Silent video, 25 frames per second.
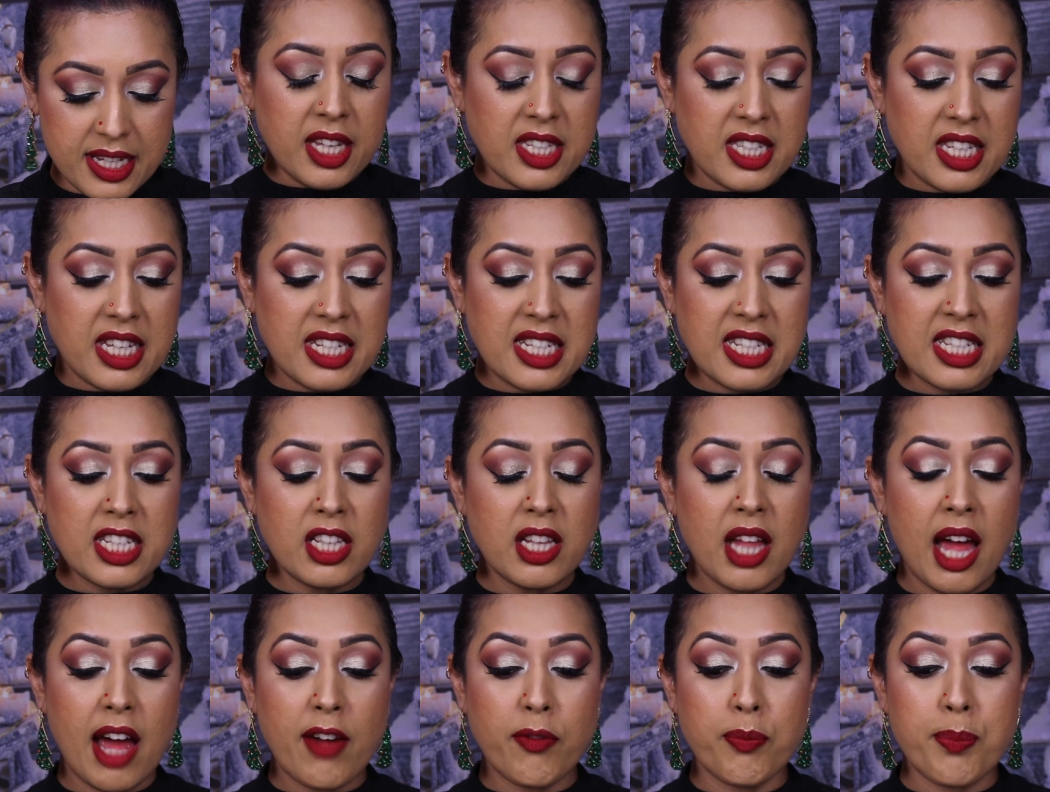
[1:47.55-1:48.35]
because I
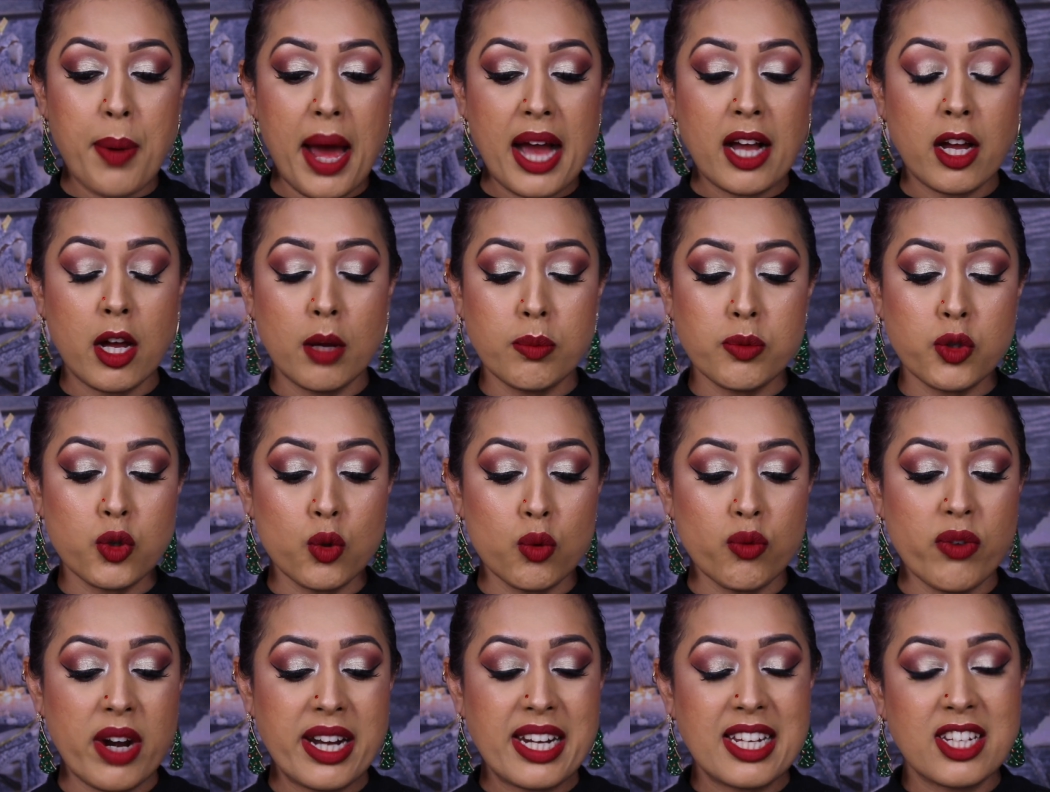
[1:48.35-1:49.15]
still have backups
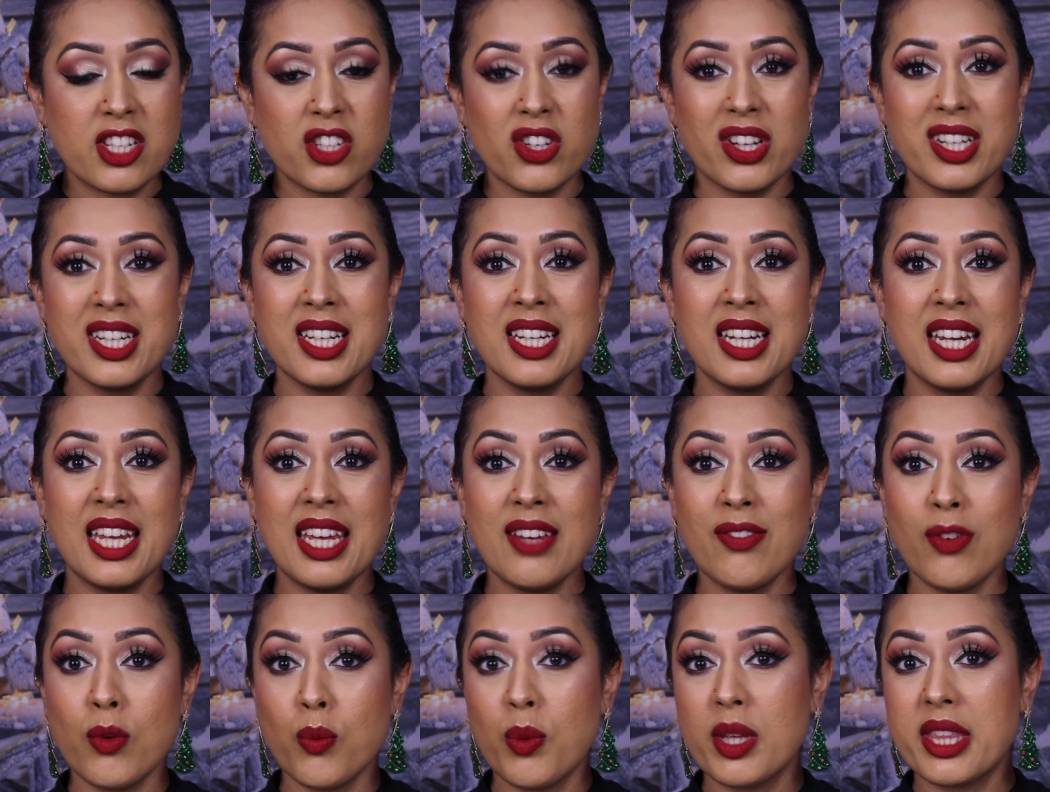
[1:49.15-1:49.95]
already so I didn't
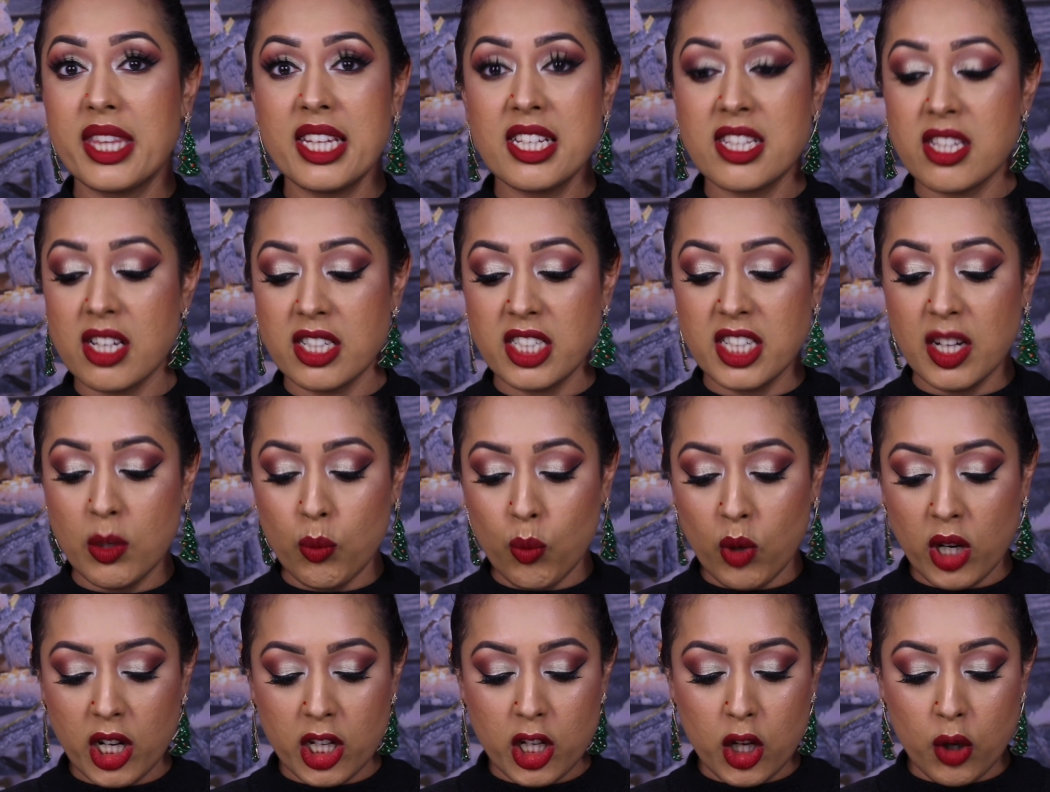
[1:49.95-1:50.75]
even with this I
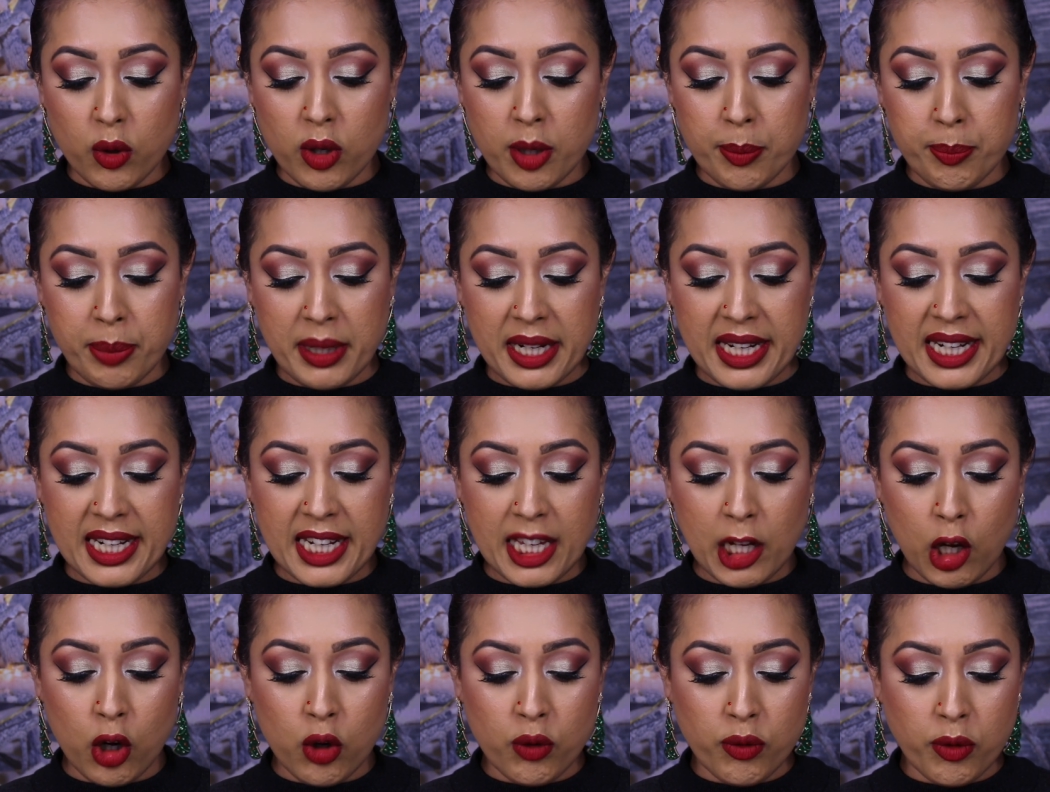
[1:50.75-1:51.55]
didn't want to go
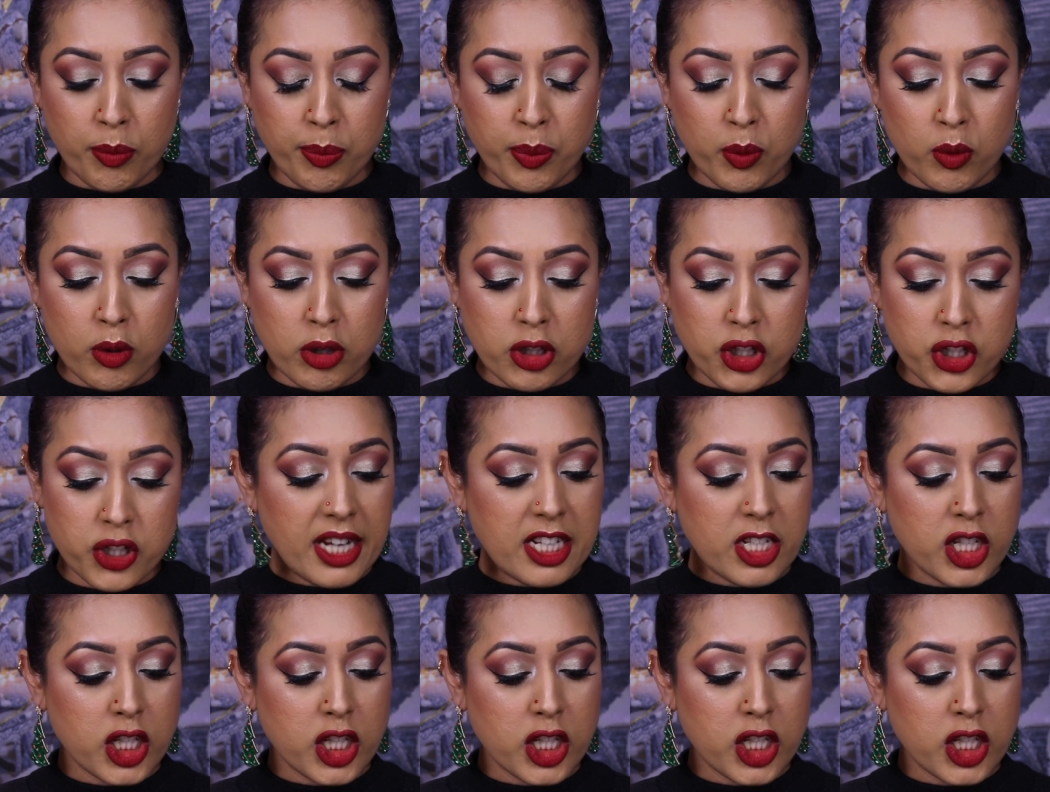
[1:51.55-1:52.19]
completely overboard